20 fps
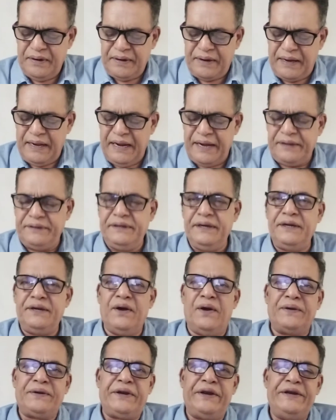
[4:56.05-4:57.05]
Clergy
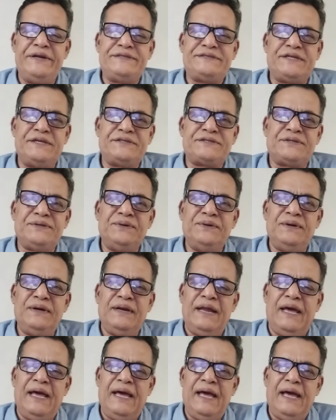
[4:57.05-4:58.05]
Daughters
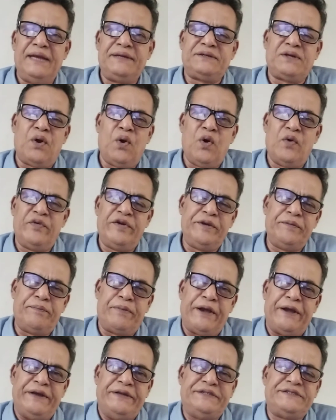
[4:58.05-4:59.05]
School at Cowan
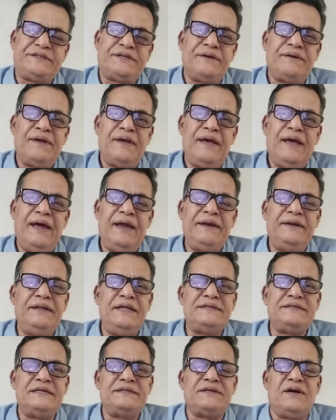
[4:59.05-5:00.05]
Bridge. And
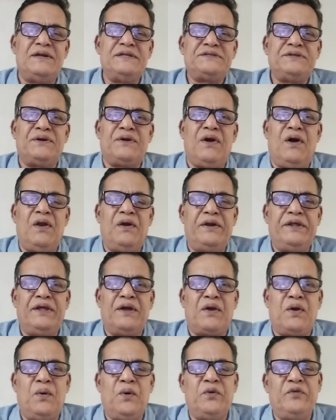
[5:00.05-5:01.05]
this is also called the
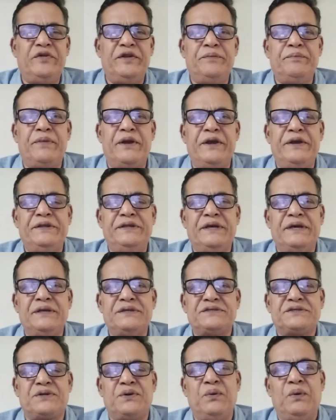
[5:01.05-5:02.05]
Cowan
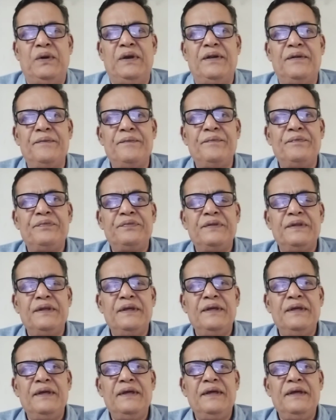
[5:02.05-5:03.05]
Bridge School.
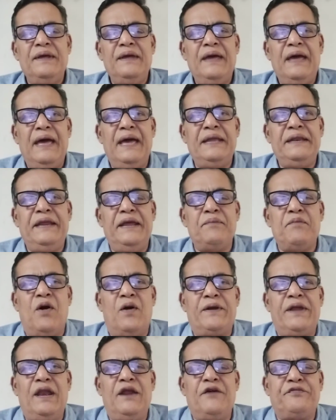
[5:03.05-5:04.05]
And a
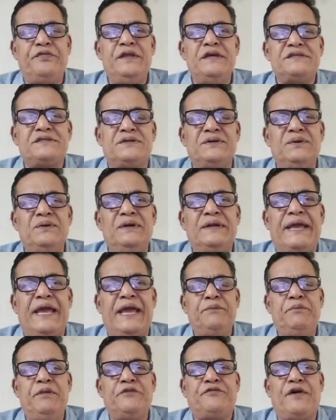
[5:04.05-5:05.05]
model of the school
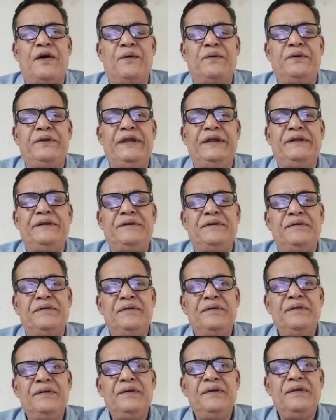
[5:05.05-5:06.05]
be found
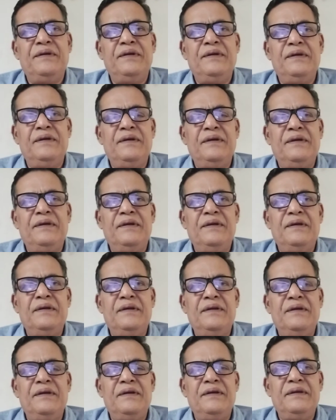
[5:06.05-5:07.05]
in
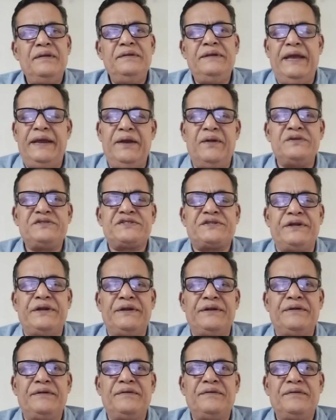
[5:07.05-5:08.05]
Jane
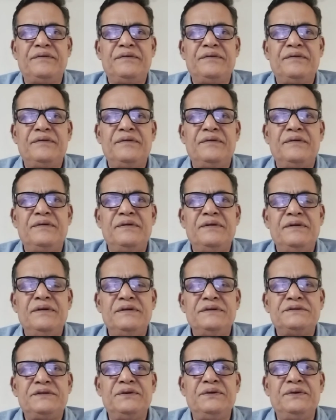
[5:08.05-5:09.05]
Austen.
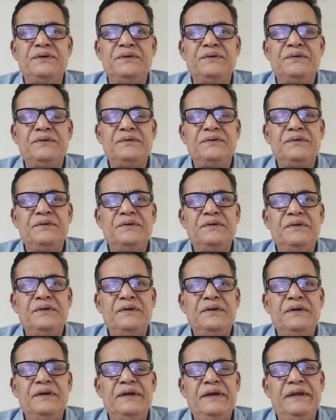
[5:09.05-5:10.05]
So,
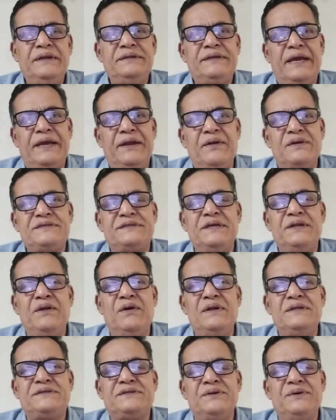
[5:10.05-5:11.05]
in Jane Austen
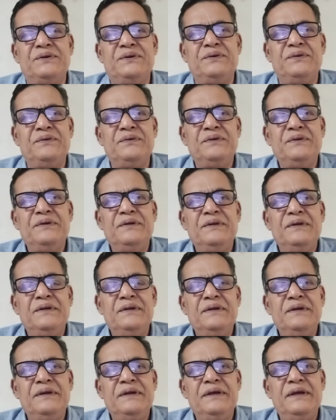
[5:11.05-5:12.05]
also,
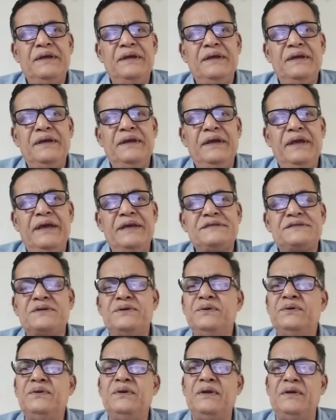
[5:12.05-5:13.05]
a
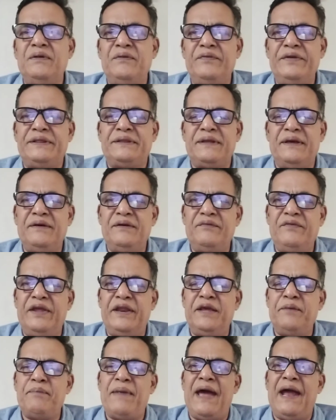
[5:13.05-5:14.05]
school with
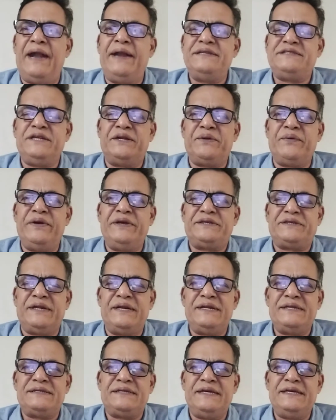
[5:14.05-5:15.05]
very bad
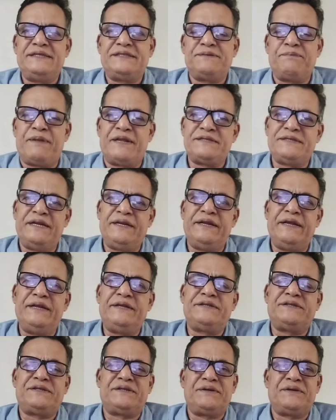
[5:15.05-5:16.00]
situations is presented.